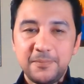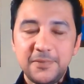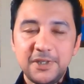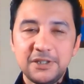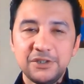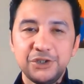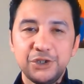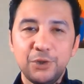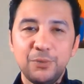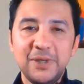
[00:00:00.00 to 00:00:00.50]

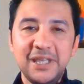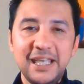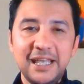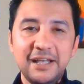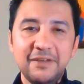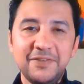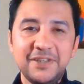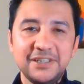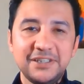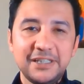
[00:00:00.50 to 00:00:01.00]
so we
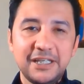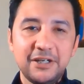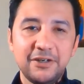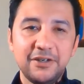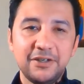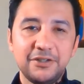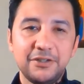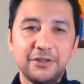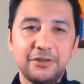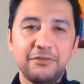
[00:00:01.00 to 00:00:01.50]
have this
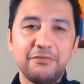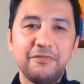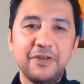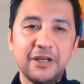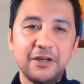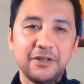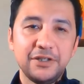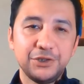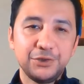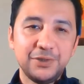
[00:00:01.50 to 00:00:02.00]
character,
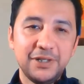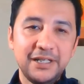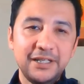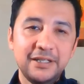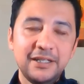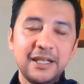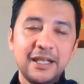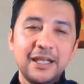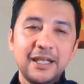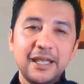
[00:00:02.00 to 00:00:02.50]
Ferris, right?
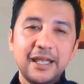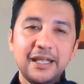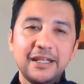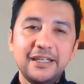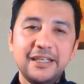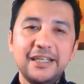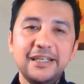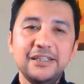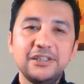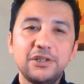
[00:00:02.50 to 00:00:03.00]
And
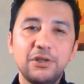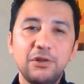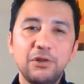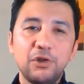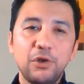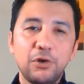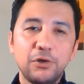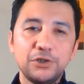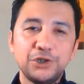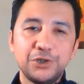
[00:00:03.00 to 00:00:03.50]
he's
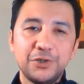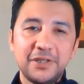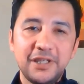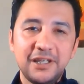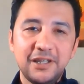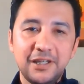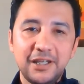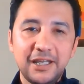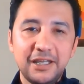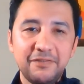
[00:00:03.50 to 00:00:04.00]
larger
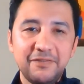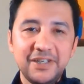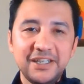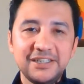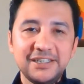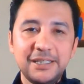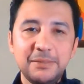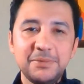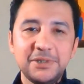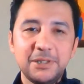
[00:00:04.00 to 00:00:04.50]
than life. He
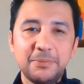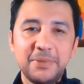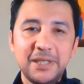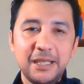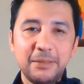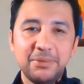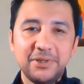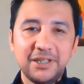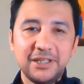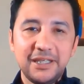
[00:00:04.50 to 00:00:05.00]
seems to be
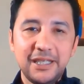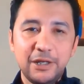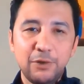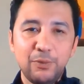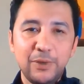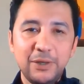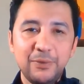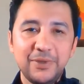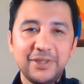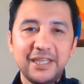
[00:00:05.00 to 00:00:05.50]
able to get
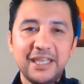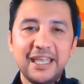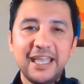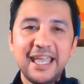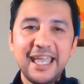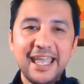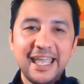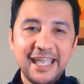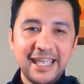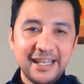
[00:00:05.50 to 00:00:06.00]
away with
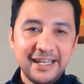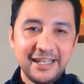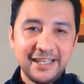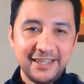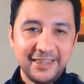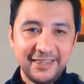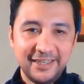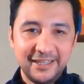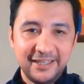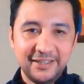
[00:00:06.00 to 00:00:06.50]

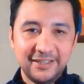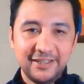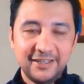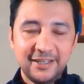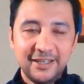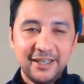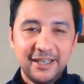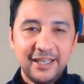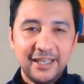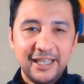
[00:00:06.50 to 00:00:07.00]
anything.
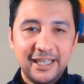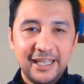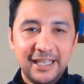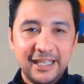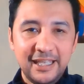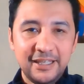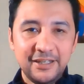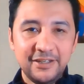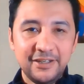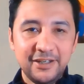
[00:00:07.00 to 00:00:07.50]

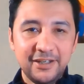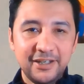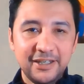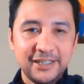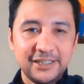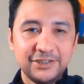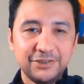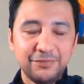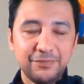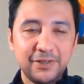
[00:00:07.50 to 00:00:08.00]
And
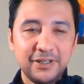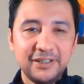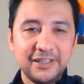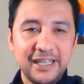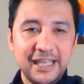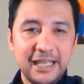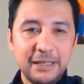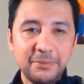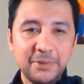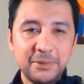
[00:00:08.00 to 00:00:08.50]
his friend
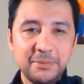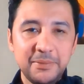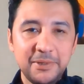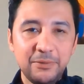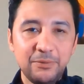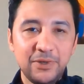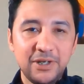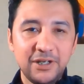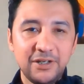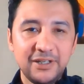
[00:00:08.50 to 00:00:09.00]
Cameron,
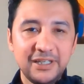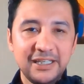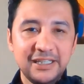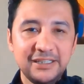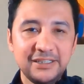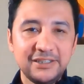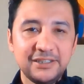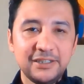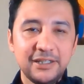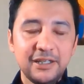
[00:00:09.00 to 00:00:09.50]
meanwhile,
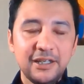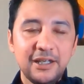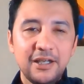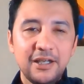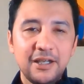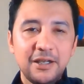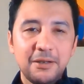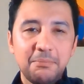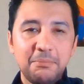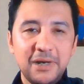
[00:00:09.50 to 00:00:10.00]
he's
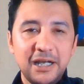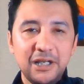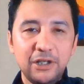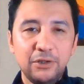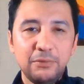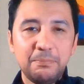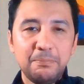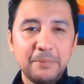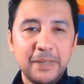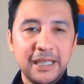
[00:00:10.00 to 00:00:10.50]

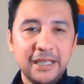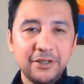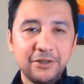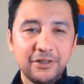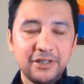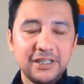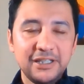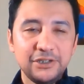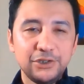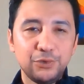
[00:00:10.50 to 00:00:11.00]

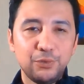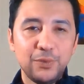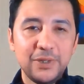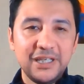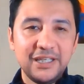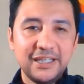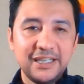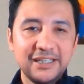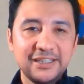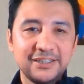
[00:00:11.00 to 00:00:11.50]
mild-mannered, he's
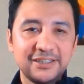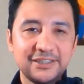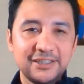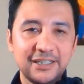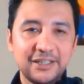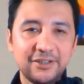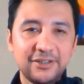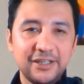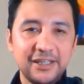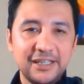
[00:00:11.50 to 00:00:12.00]
weak, he's
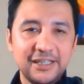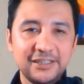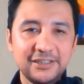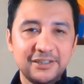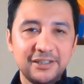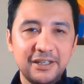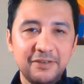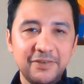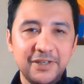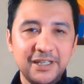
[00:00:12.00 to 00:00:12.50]
sickly,
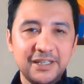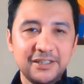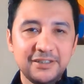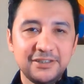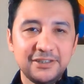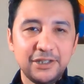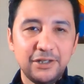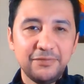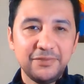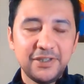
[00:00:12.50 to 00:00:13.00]
he's living in
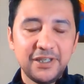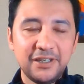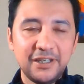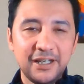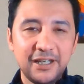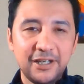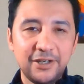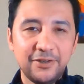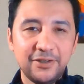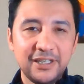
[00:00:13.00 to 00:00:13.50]

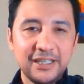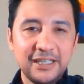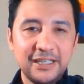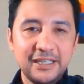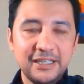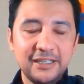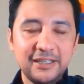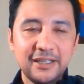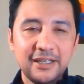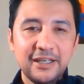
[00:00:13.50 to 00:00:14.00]
self-denial.
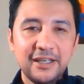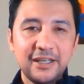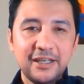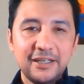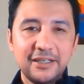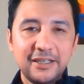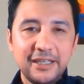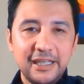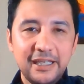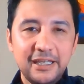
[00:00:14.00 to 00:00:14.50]
He
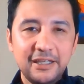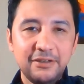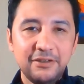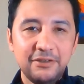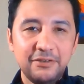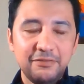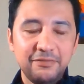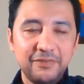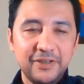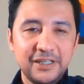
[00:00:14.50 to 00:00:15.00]
can't
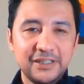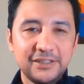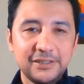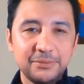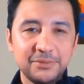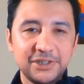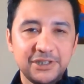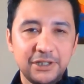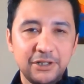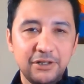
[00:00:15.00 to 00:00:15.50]
face
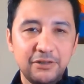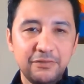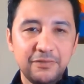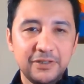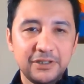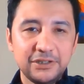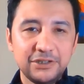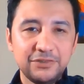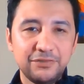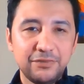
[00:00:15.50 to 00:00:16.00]
himself,
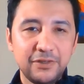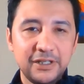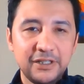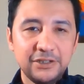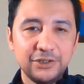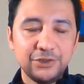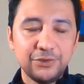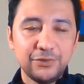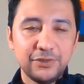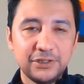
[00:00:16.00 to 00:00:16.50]
his
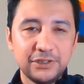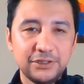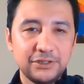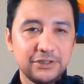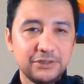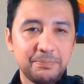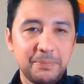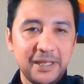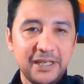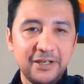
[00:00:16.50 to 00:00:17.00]
friends, or
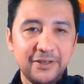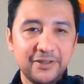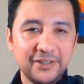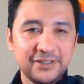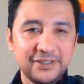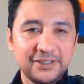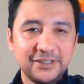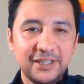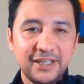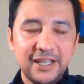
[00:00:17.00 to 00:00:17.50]
his
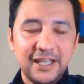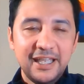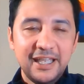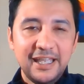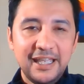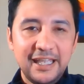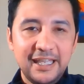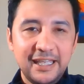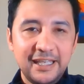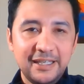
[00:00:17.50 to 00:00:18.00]
parents,
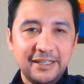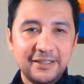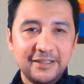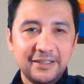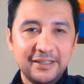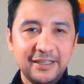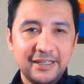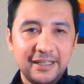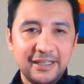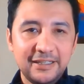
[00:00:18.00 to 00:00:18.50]

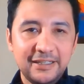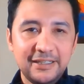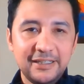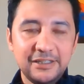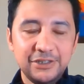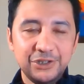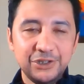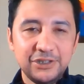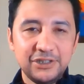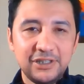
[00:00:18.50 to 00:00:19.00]
and
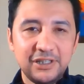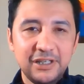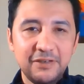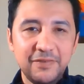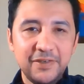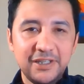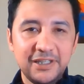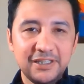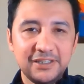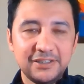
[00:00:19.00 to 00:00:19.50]
he's just
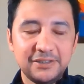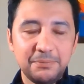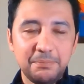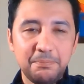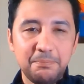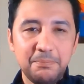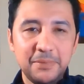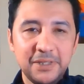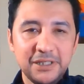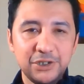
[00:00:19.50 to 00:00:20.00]
living this
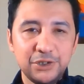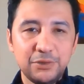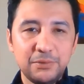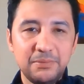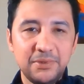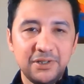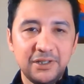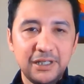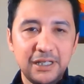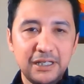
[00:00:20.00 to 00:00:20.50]

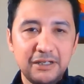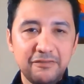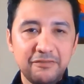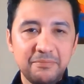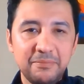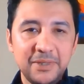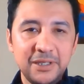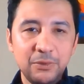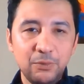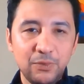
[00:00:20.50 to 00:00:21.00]
miserable life.
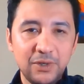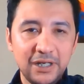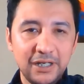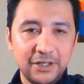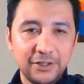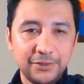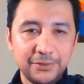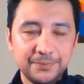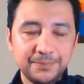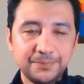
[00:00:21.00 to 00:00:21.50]

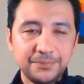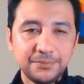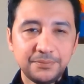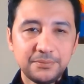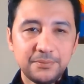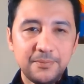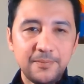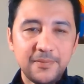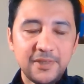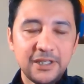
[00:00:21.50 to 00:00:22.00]
Meanwhile,
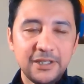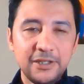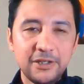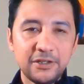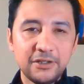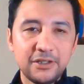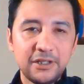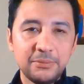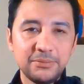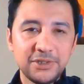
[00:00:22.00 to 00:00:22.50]

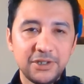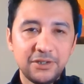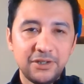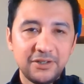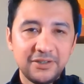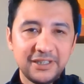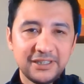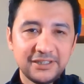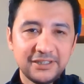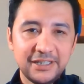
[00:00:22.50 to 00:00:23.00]
here comes
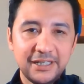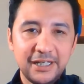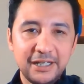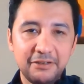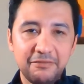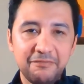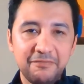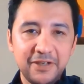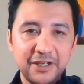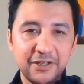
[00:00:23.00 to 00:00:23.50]
along this guy,
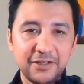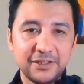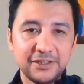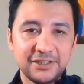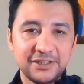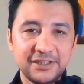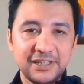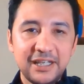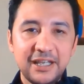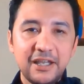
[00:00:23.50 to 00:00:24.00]

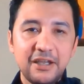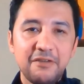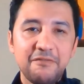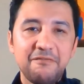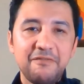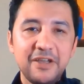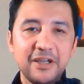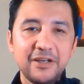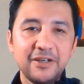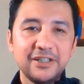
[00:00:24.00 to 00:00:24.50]
Ferris.
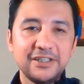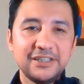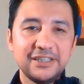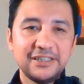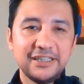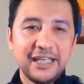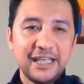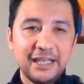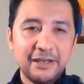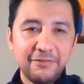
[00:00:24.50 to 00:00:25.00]
Ferris
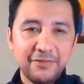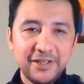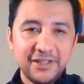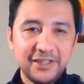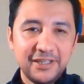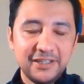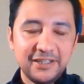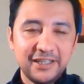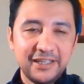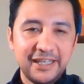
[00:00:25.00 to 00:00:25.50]
is
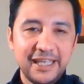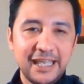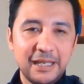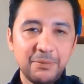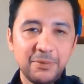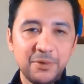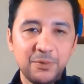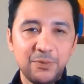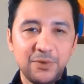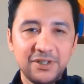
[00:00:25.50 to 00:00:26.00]
everything that
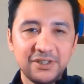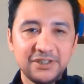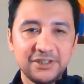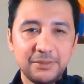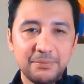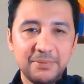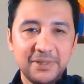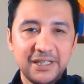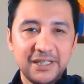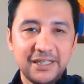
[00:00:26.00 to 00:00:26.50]
Cameron wants
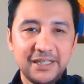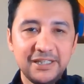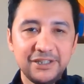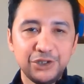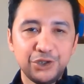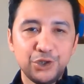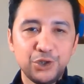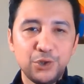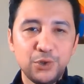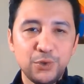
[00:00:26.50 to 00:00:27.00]
to be. He's
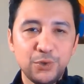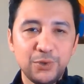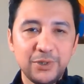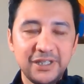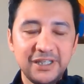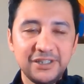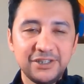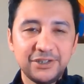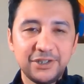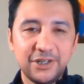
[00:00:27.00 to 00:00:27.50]
cool,
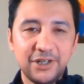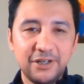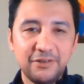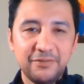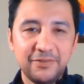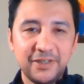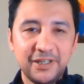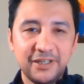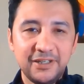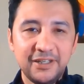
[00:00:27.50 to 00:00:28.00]
he's
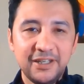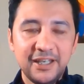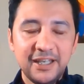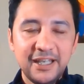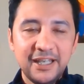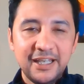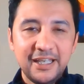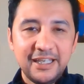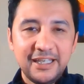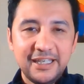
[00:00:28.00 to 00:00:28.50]
confident.
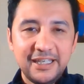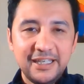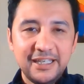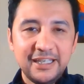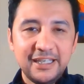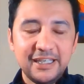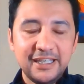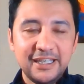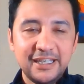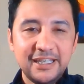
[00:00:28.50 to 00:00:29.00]

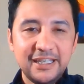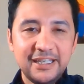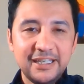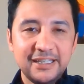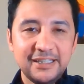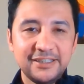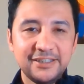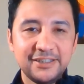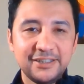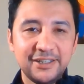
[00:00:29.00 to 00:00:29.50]
He
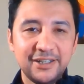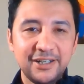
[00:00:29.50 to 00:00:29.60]
is